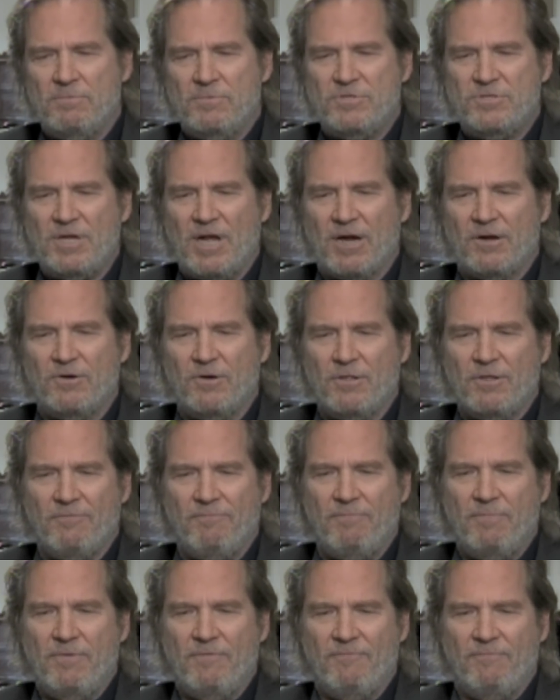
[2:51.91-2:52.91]
sector,
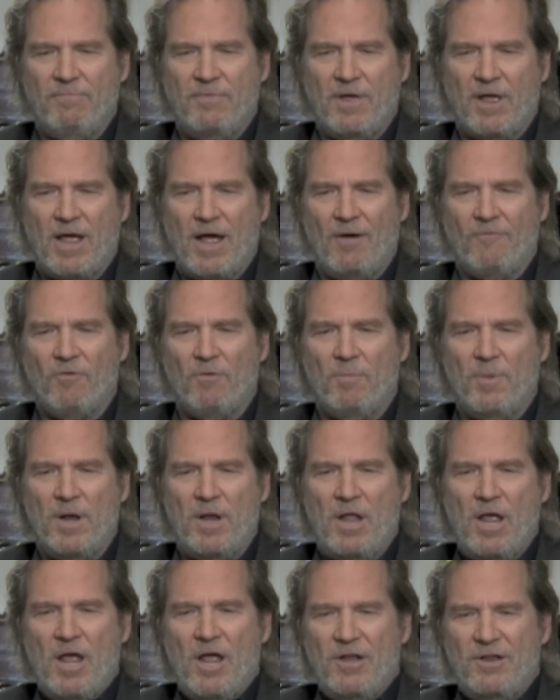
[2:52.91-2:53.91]
the
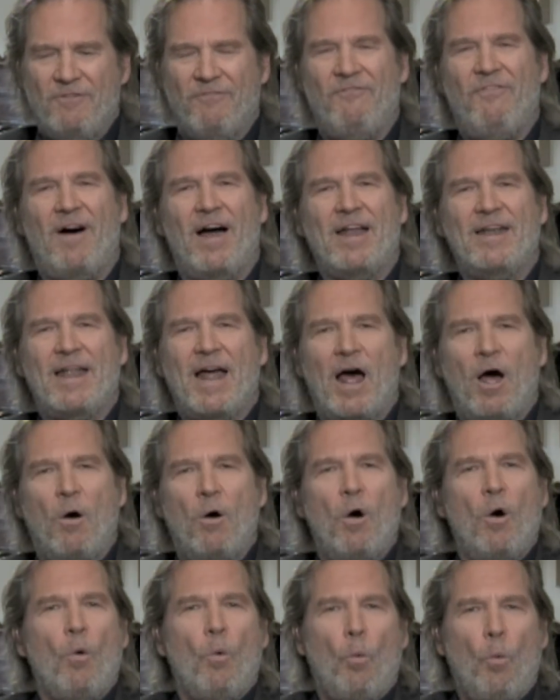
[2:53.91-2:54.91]
government, to find
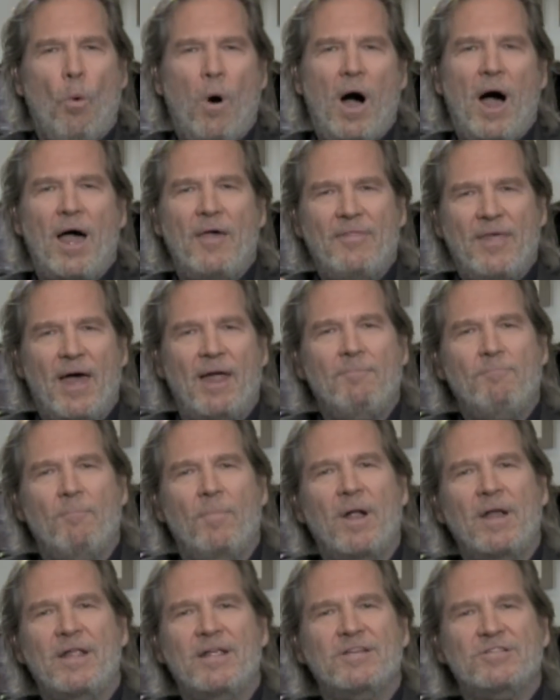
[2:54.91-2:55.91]
out why that
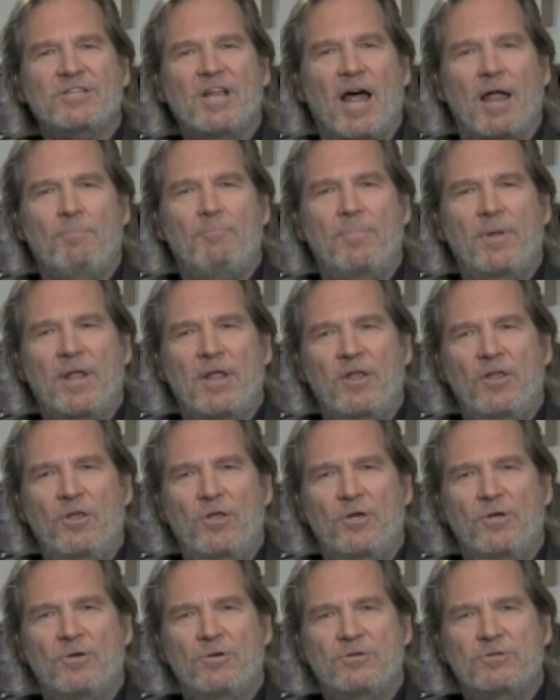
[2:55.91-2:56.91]
money is not being
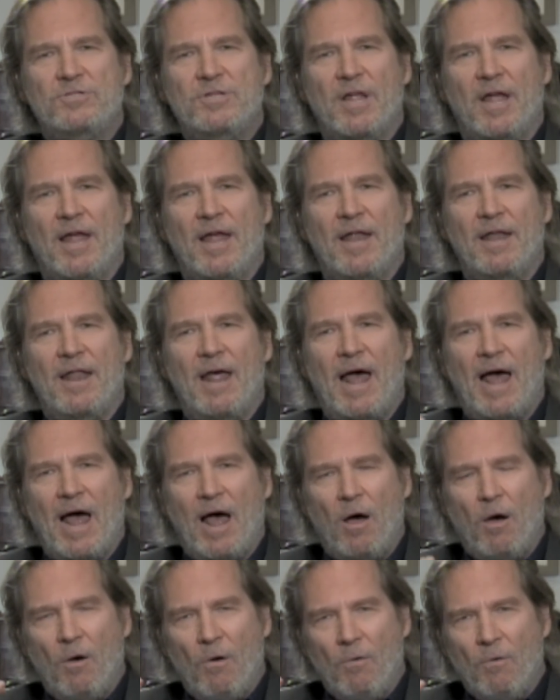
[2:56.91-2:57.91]
used and
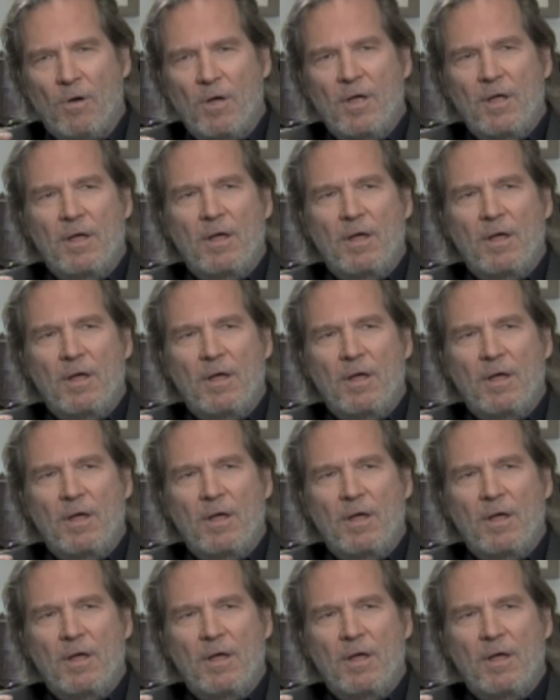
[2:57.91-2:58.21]
how,